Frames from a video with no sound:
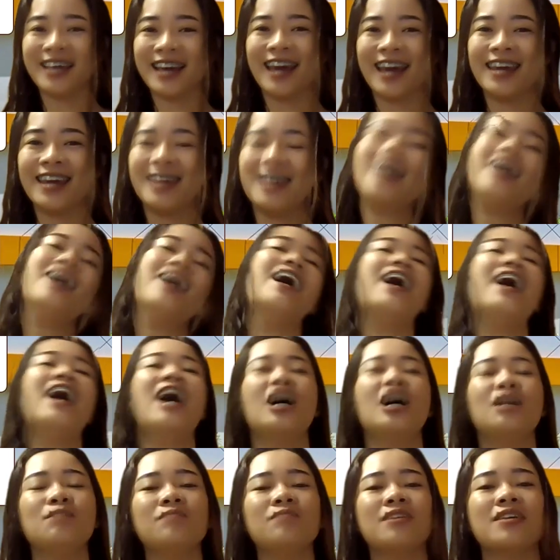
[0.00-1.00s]
Good day.
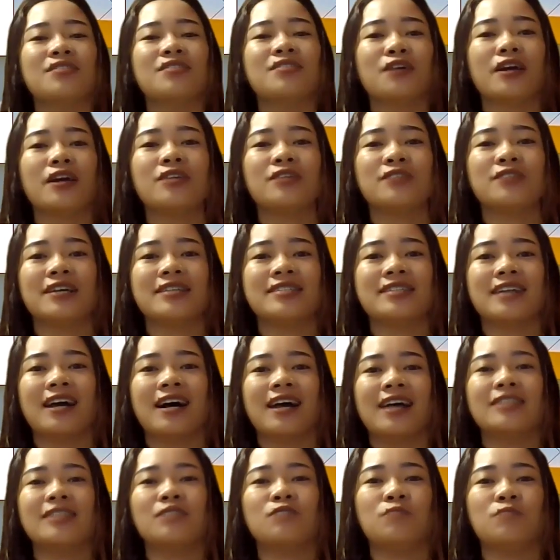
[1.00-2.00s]
I'm Desiree
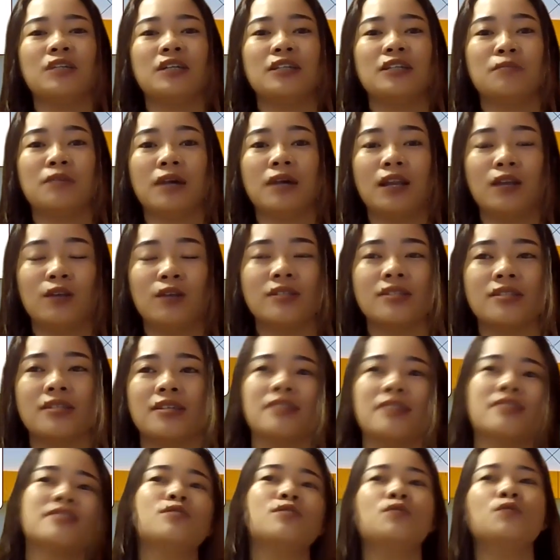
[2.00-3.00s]

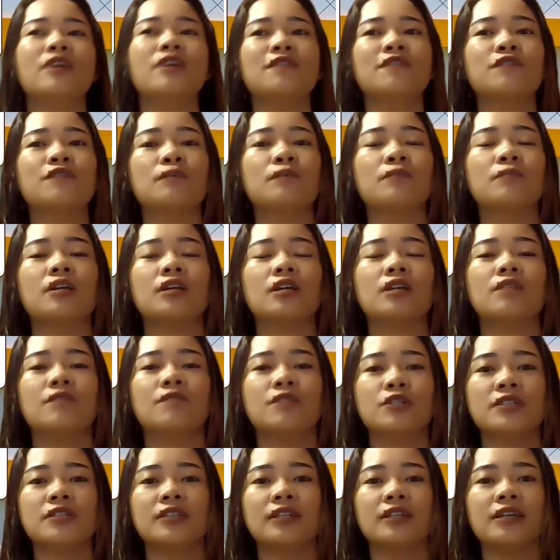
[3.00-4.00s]
Dabalos, a student from the
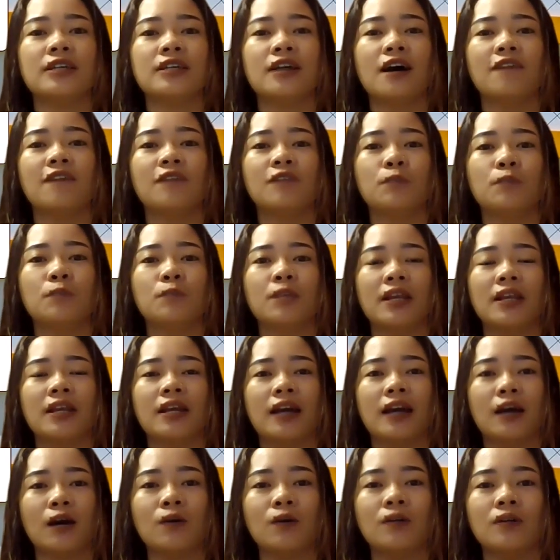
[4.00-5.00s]
University of
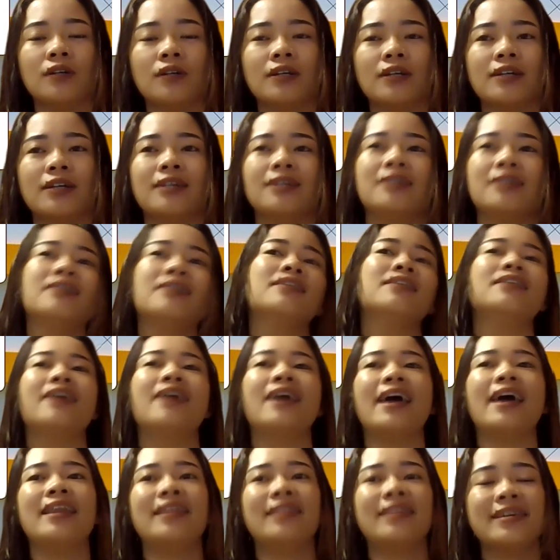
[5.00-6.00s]
Mindanao,
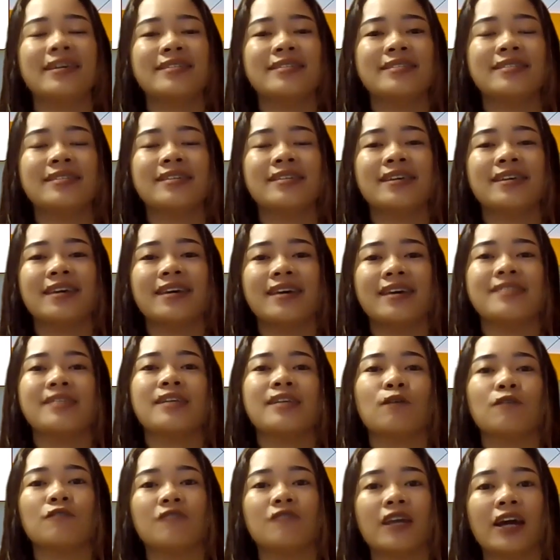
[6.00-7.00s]
and this
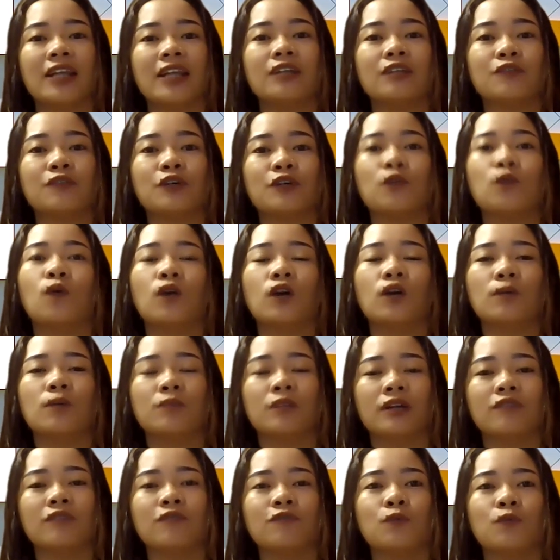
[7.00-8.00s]
is our final
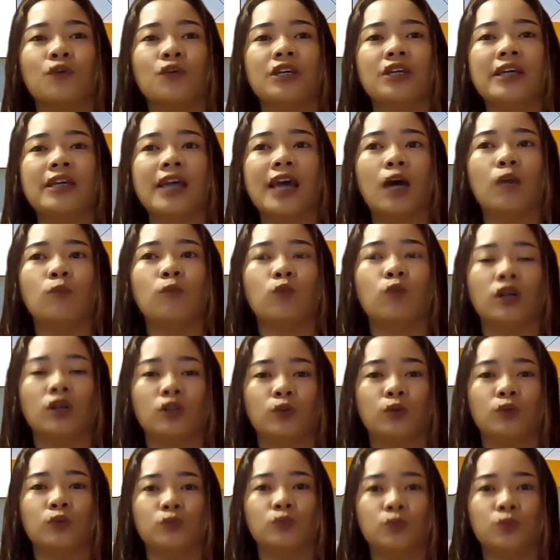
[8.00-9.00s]
requirement for EM
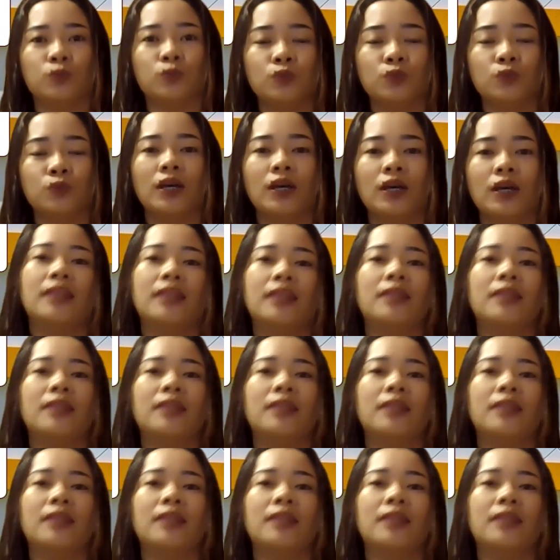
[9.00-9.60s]
102,